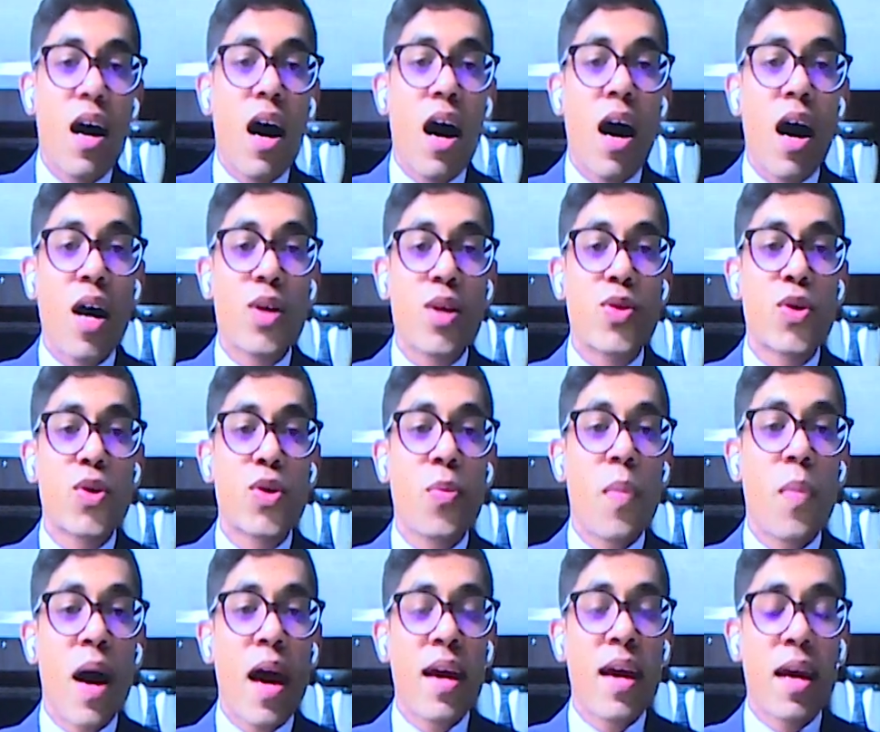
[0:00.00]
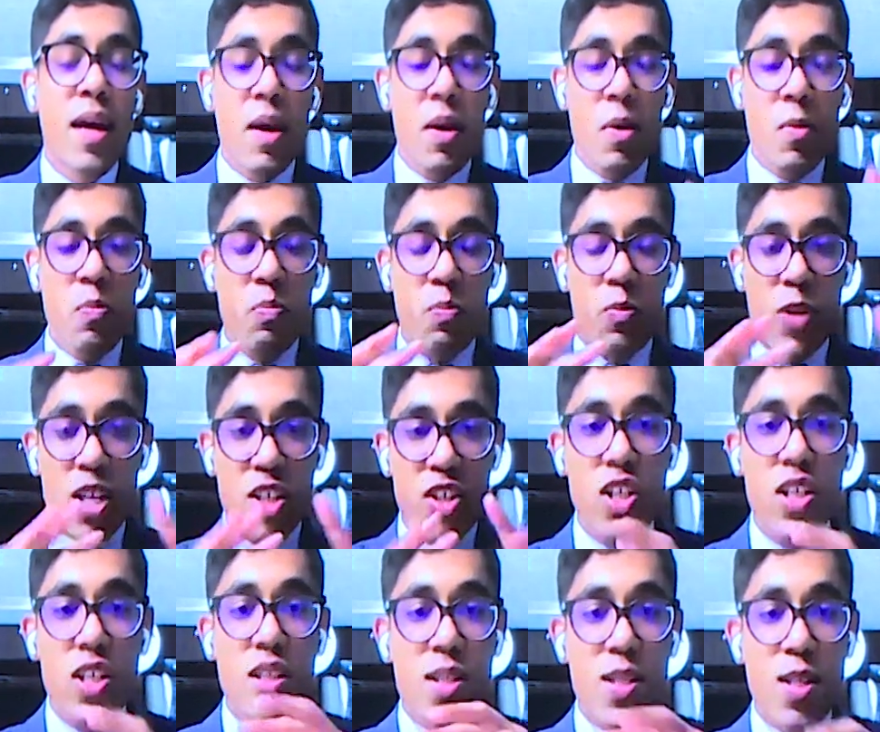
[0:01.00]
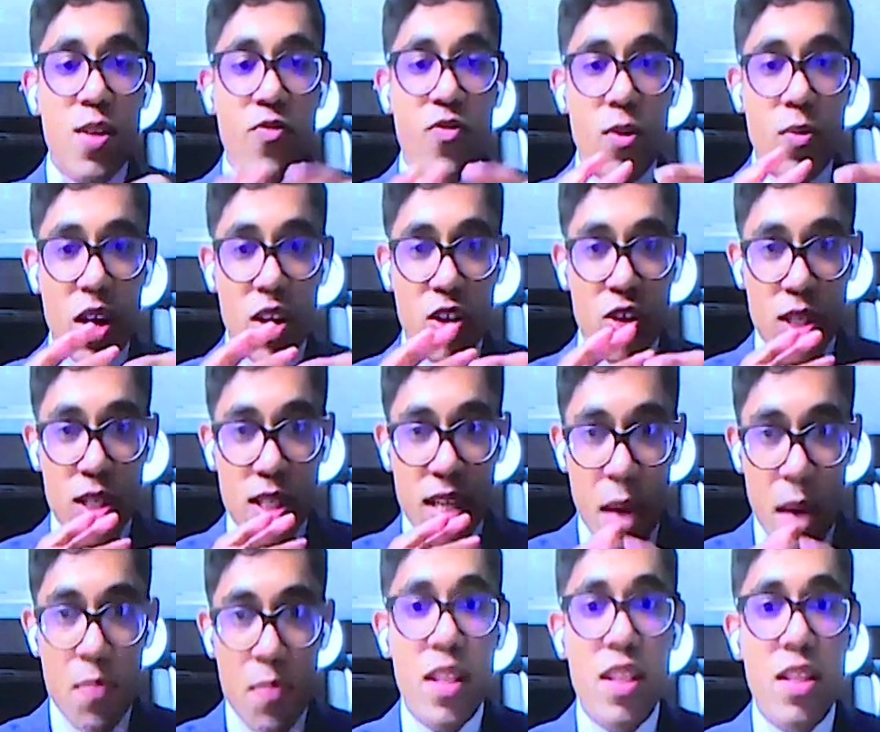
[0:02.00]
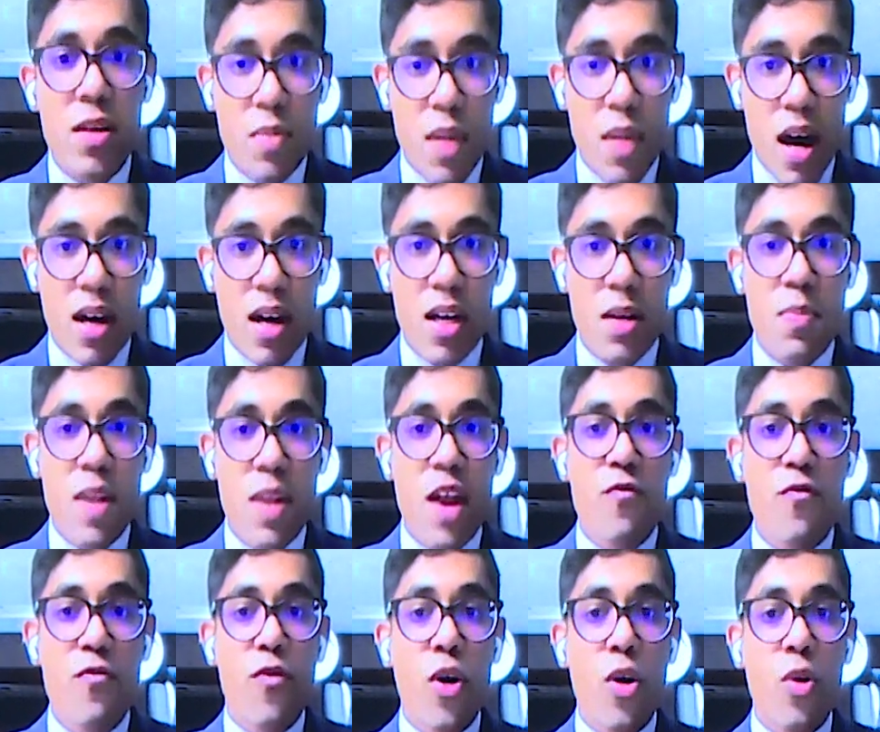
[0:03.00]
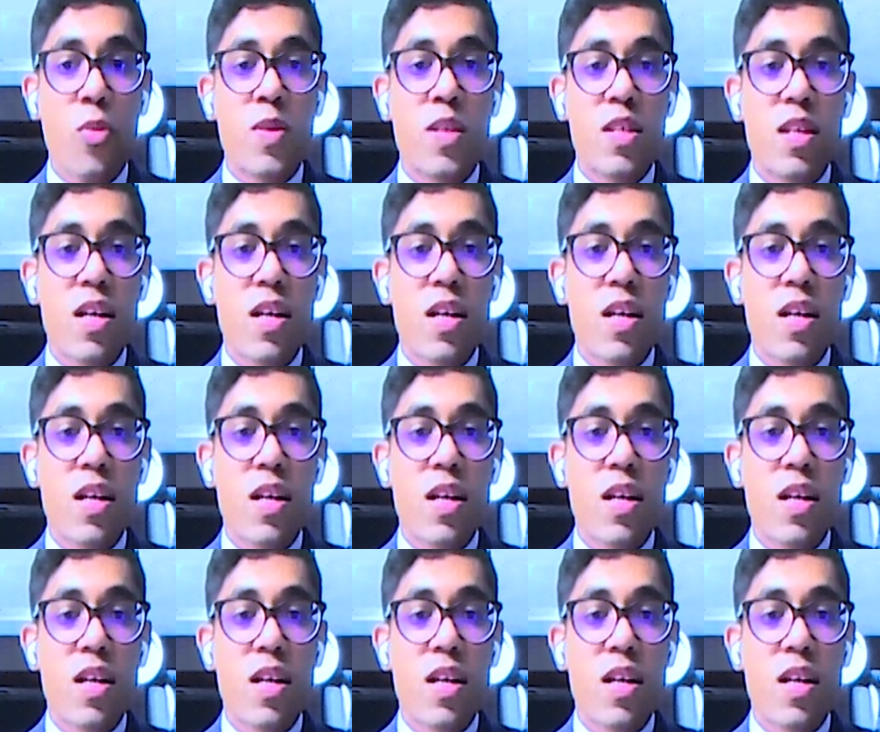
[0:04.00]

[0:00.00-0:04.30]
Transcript: So by bridging this information gap in the market, platforms